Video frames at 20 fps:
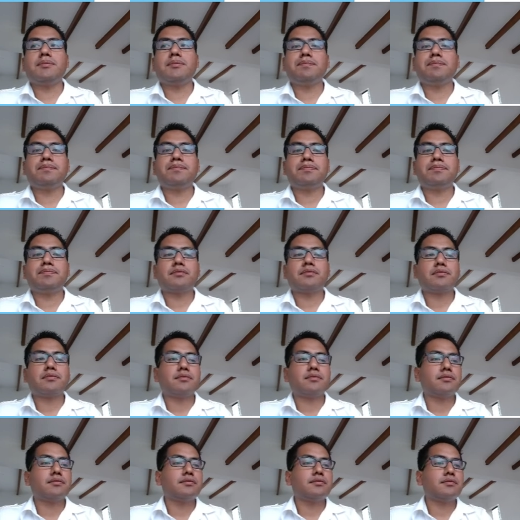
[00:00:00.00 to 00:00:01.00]

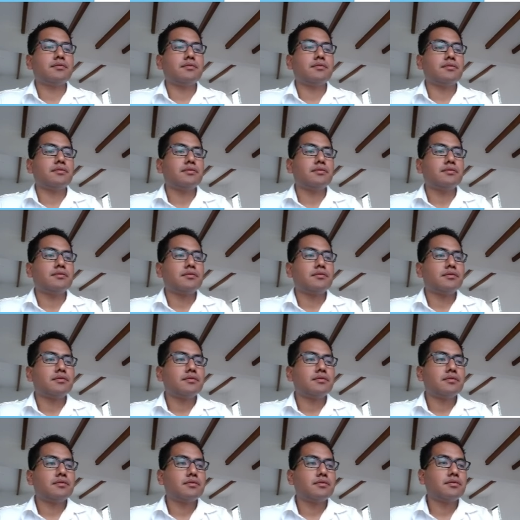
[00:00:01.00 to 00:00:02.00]

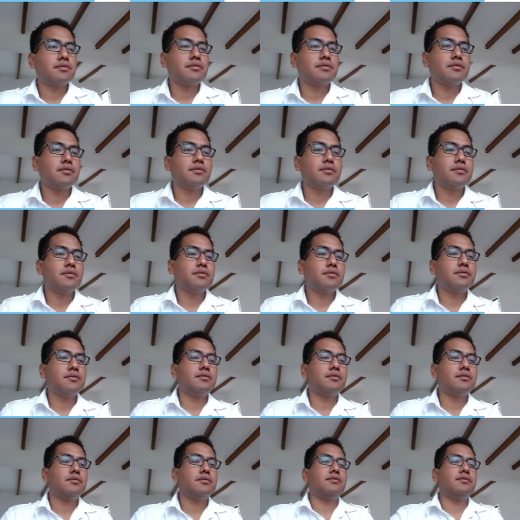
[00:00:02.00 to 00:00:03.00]

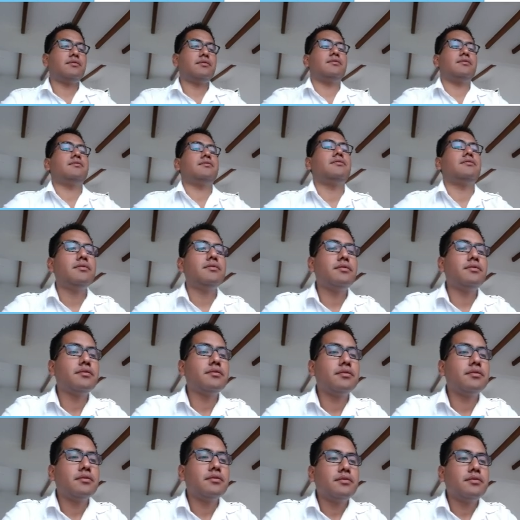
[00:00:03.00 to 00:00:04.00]

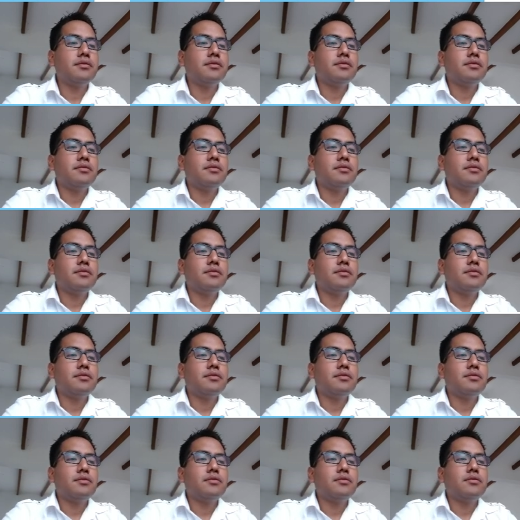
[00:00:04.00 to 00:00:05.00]

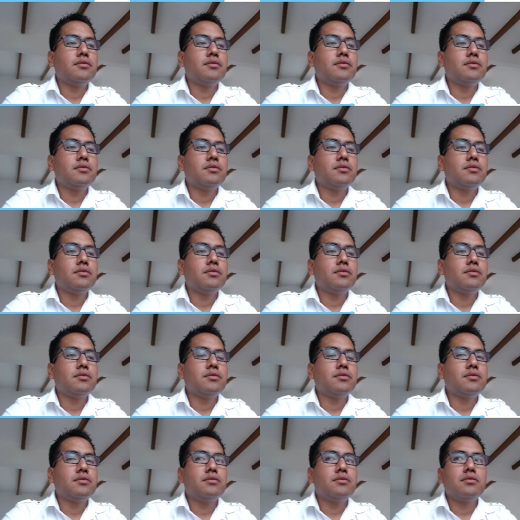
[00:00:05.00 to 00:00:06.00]

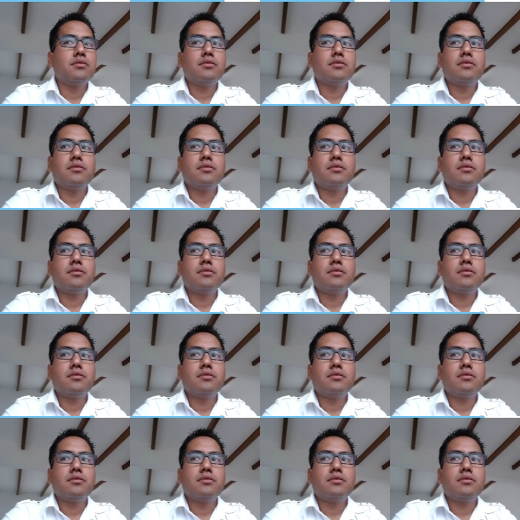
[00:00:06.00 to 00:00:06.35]
[no speech]